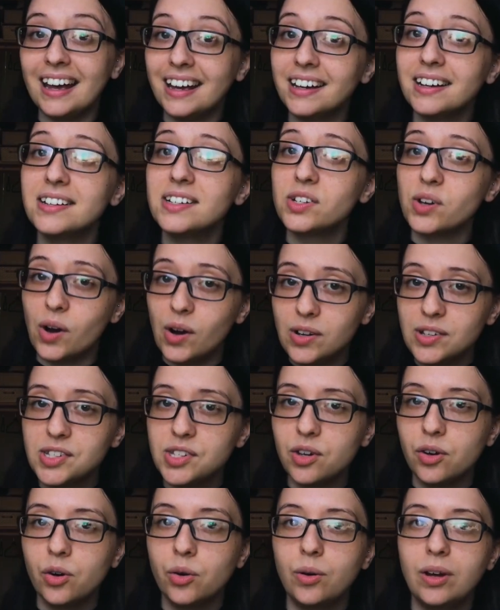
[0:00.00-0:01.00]
And
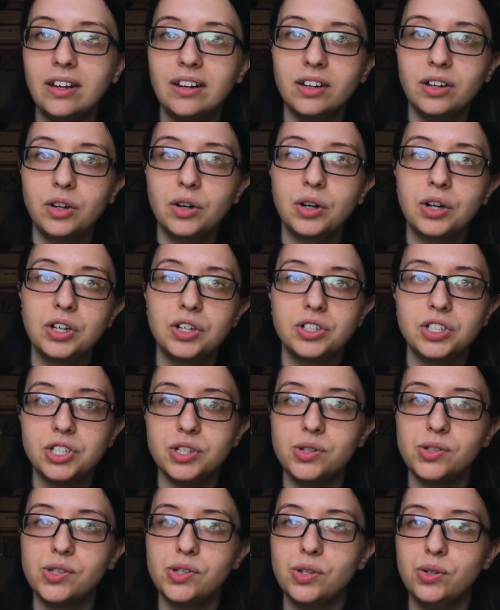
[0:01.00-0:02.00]
also it
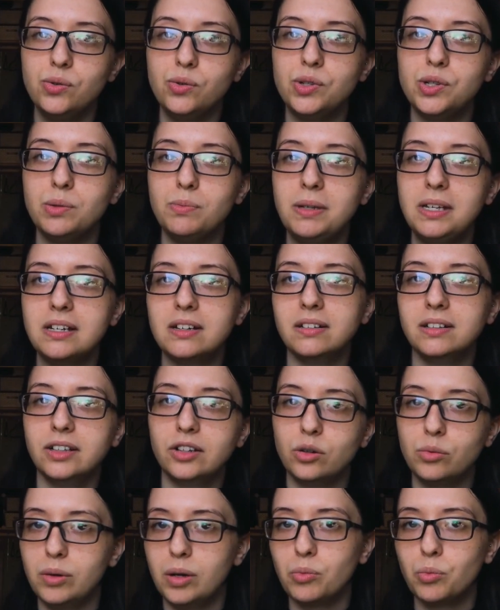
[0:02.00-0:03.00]
encourages you to be a
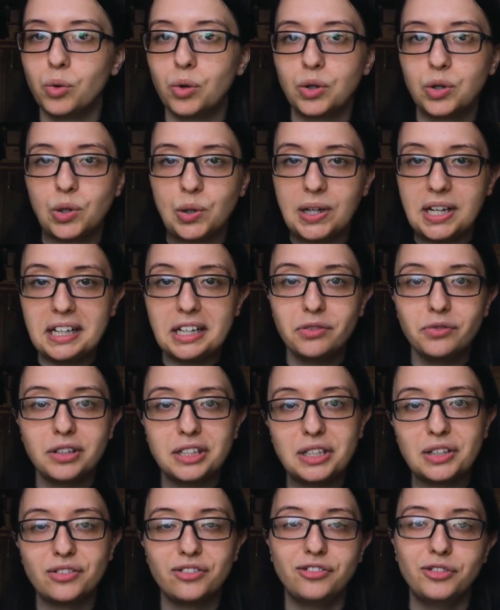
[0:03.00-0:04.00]
little bit more creative
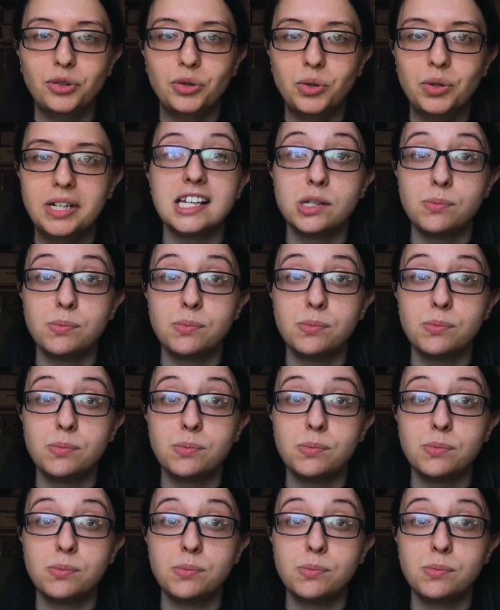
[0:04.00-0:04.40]
with your food,